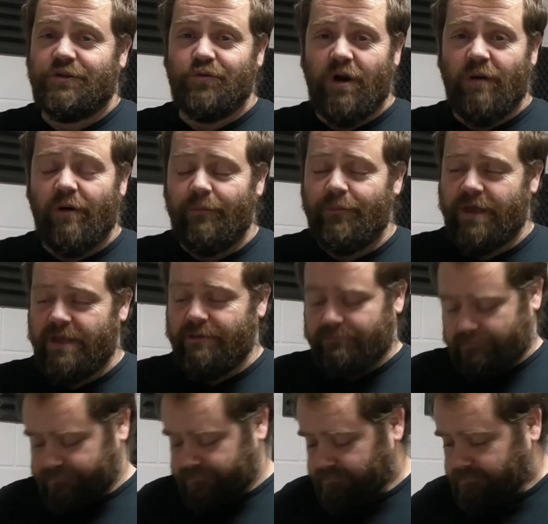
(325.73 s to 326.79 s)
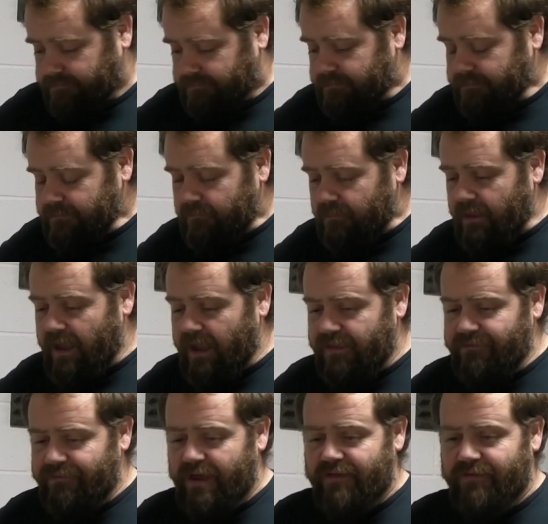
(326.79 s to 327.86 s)
warm up B. At
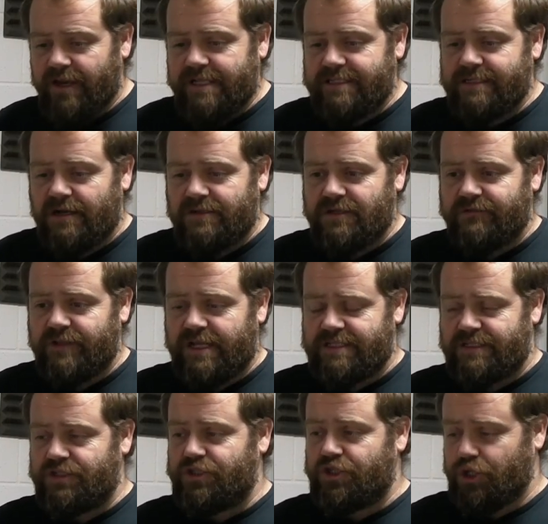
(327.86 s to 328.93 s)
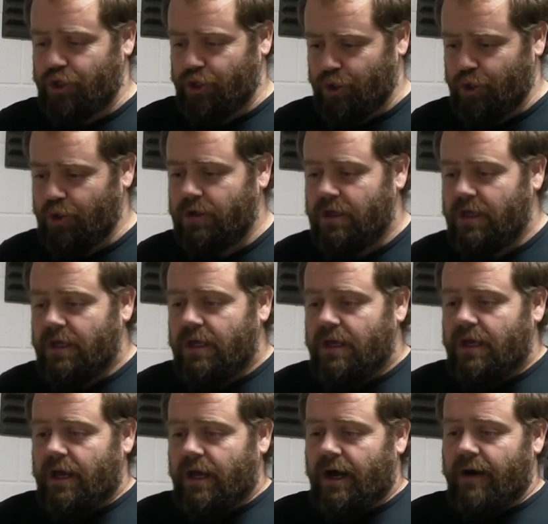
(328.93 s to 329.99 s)
the very, very start of lesson two,
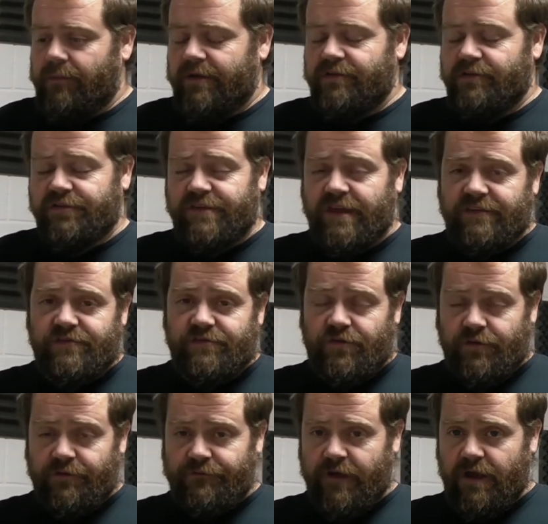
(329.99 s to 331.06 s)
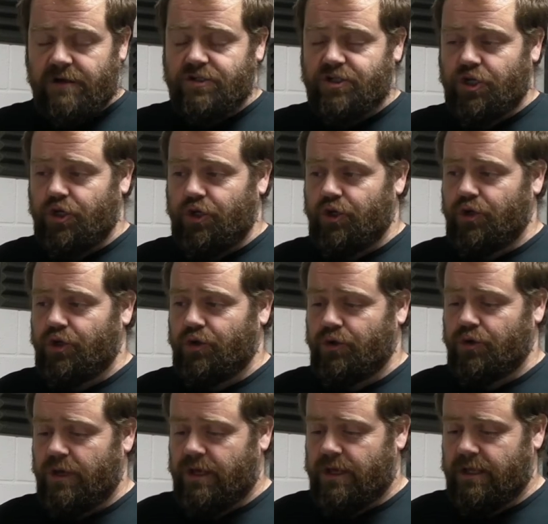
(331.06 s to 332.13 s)
it says to refer
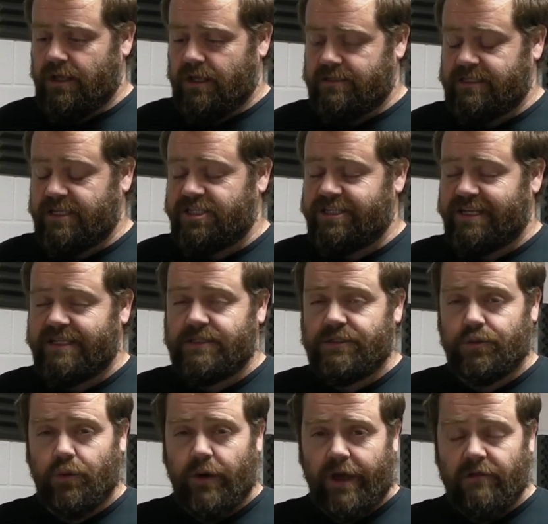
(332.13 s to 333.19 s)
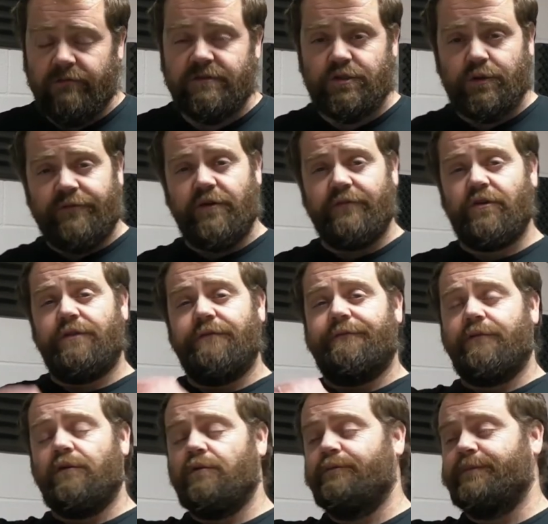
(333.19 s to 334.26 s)
to teaching aid 12. So if you've got the
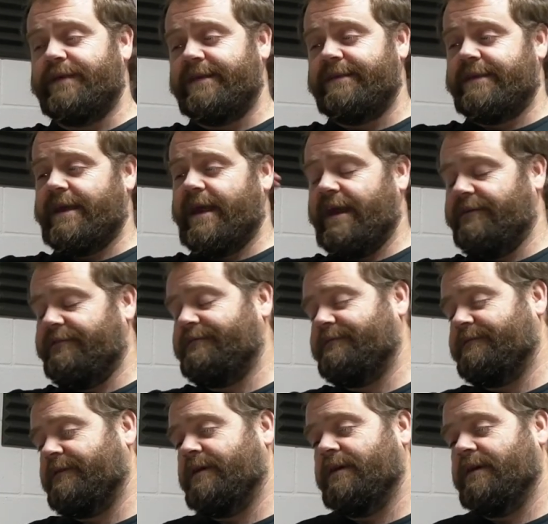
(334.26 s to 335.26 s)
full PDF,